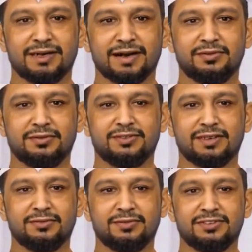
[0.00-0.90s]
and whose
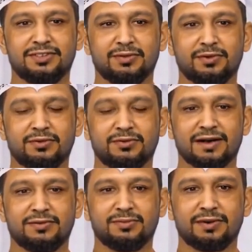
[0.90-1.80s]
love and support
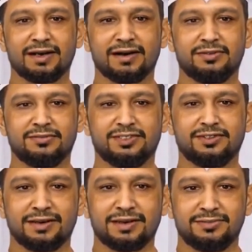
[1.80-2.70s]
never run out of
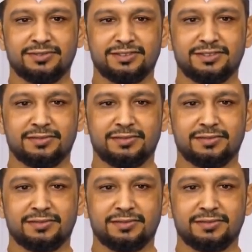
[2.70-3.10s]
streams.